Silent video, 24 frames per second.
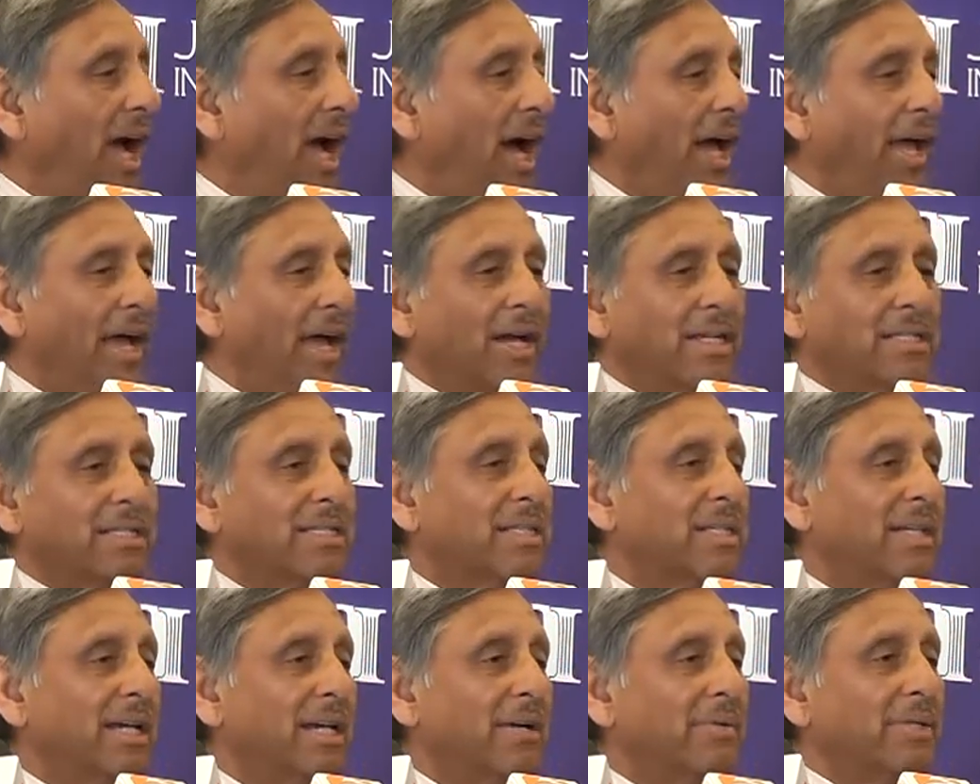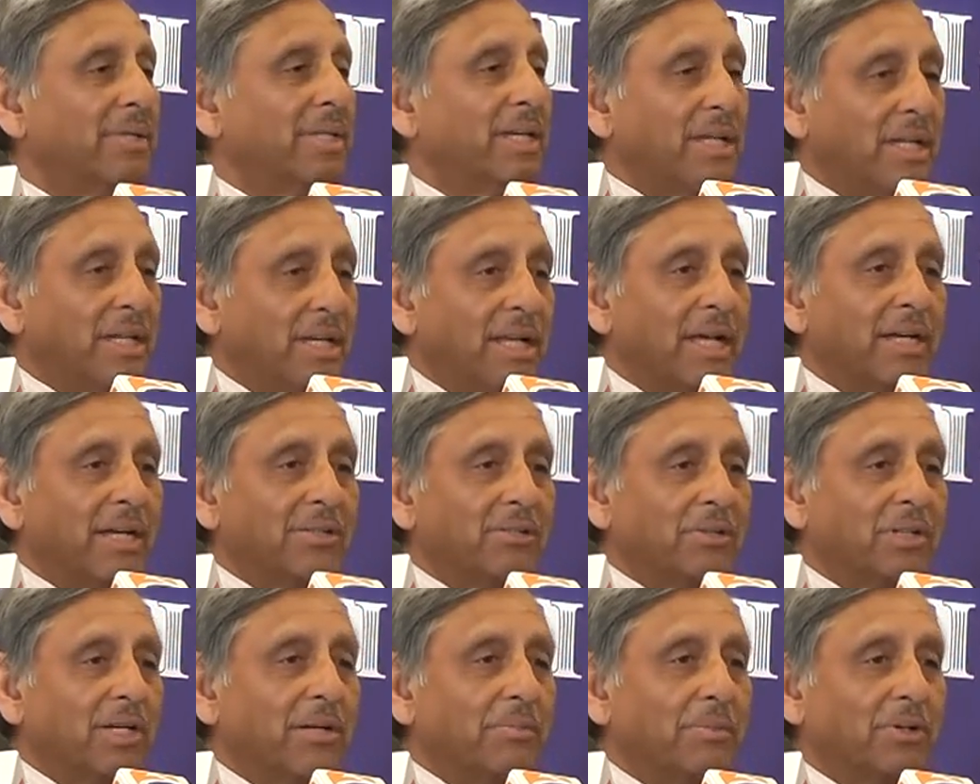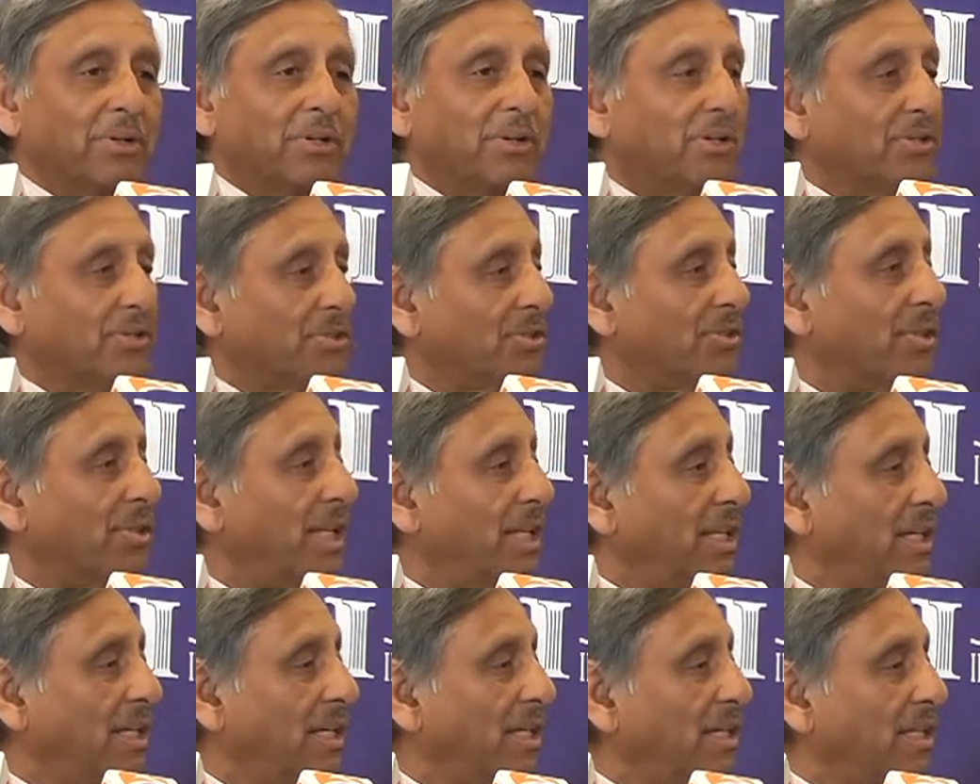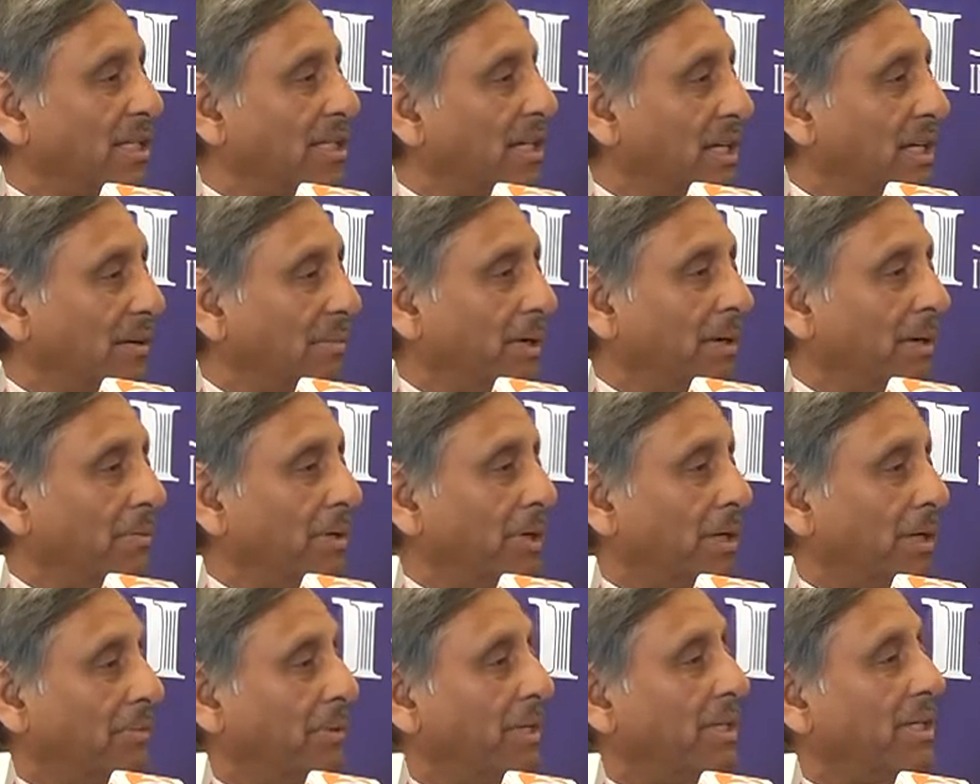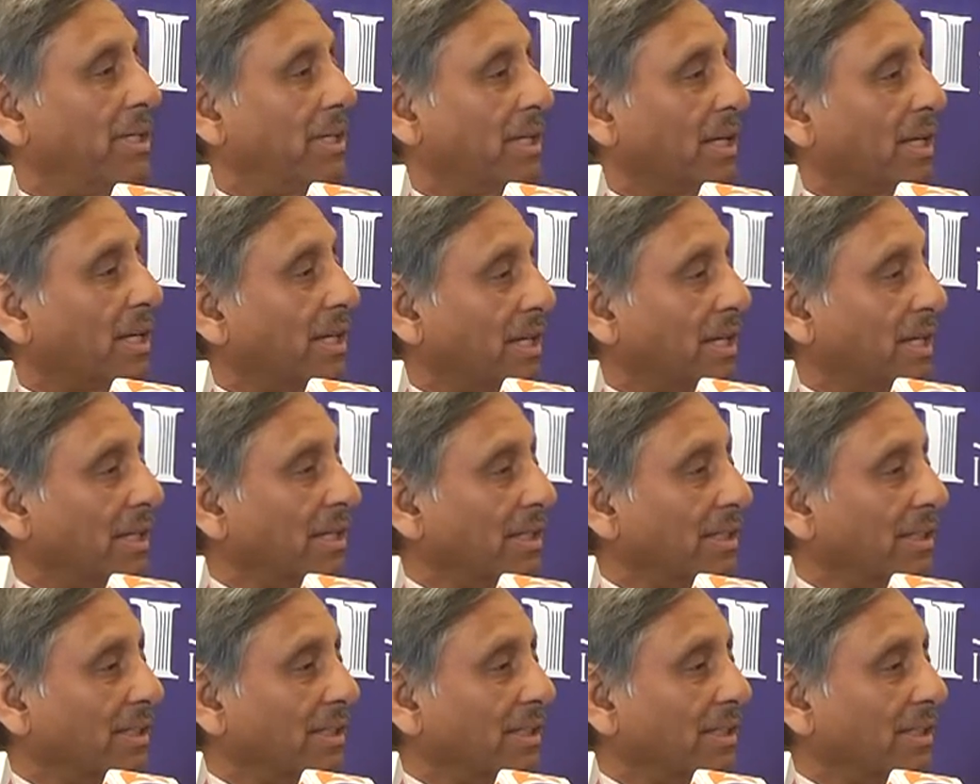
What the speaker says: I asked Zia whether he'd like to come across to Delhi, and he said, I'm coming immediately.